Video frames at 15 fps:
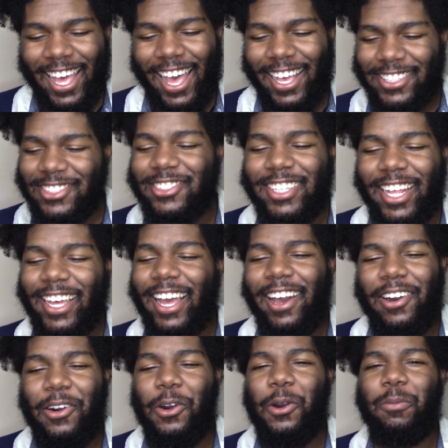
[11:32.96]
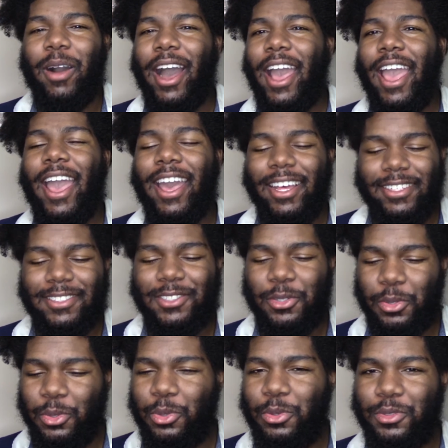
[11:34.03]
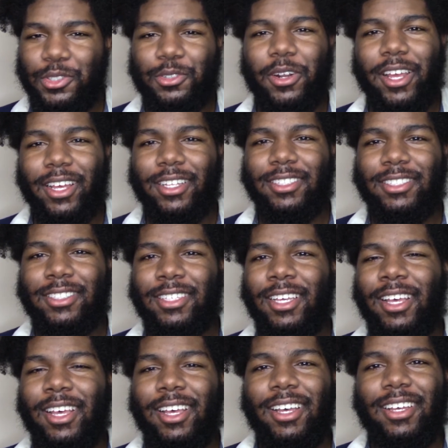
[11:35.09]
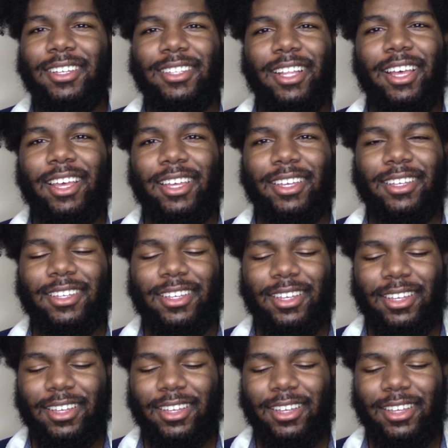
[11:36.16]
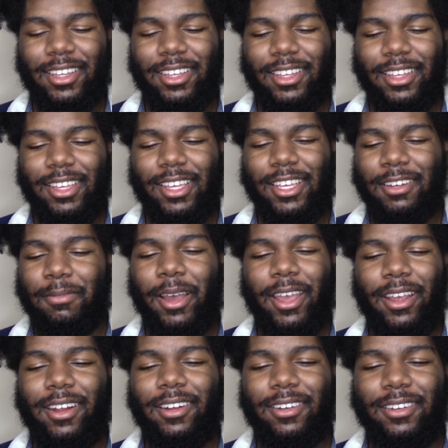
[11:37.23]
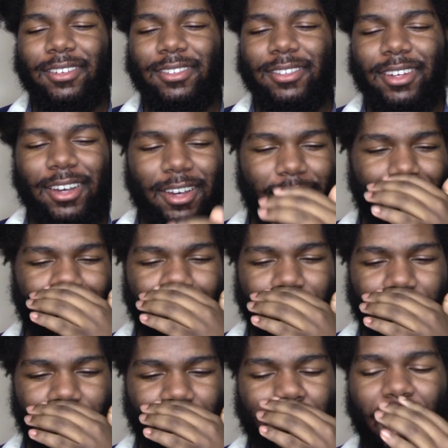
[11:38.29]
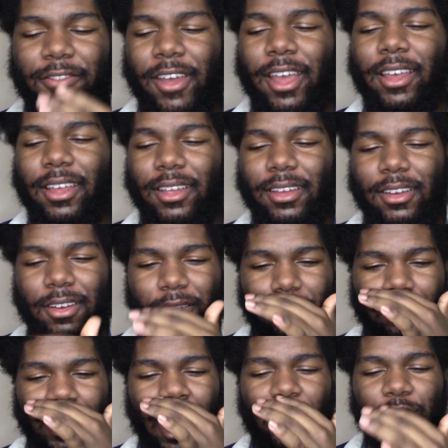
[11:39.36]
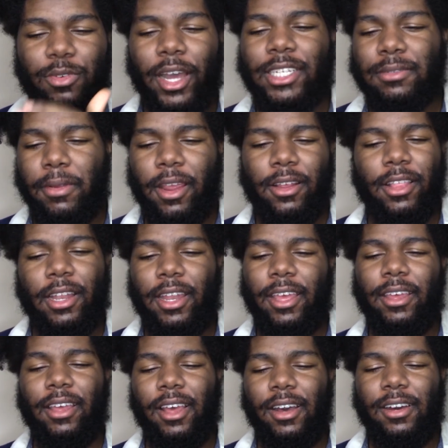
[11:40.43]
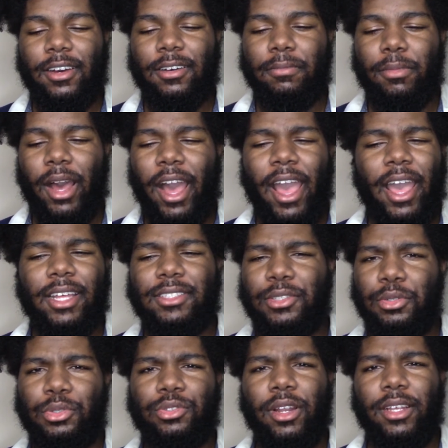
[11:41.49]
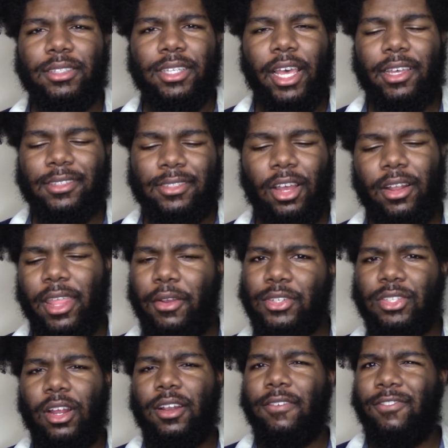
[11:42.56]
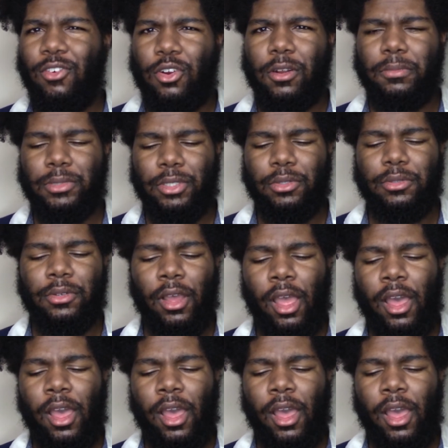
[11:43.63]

as soon as I got home, I had 2 dreads like in my hair. Matter of fact, when I was washing my hair that day, I had 2 dreads like they were starting to form too,